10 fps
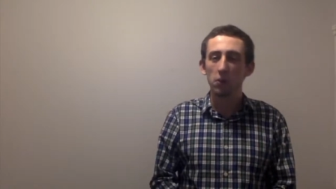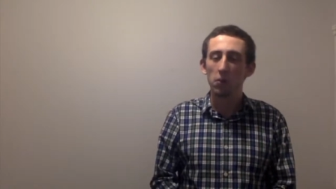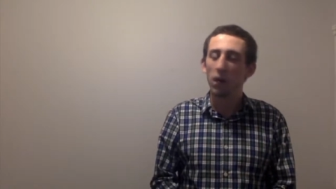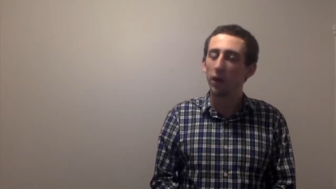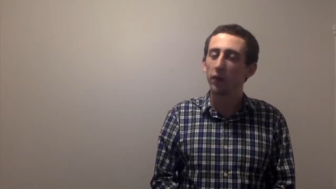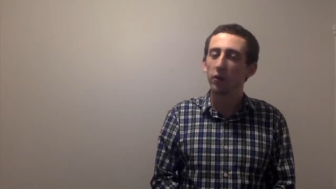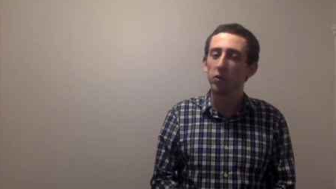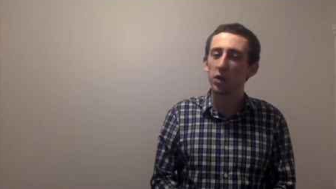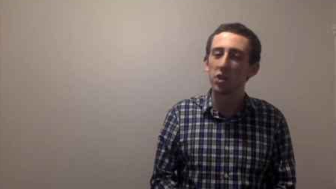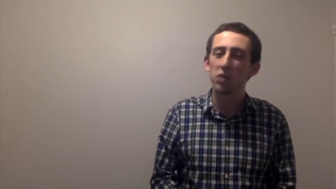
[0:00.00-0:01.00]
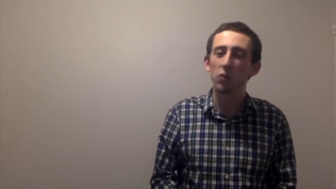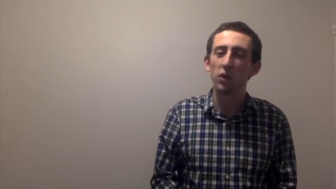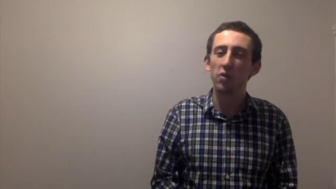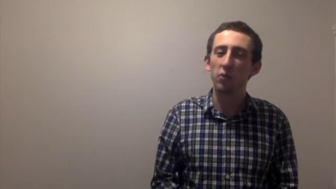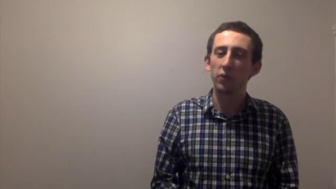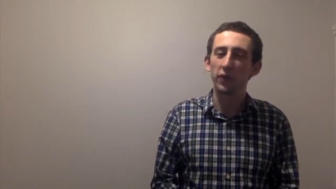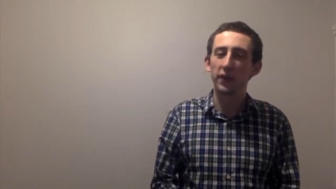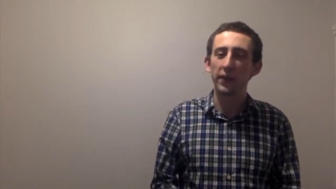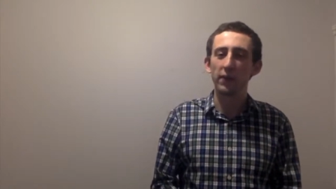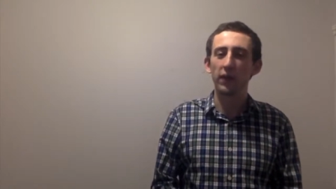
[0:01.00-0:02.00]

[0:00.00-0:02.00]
But creation waits with eager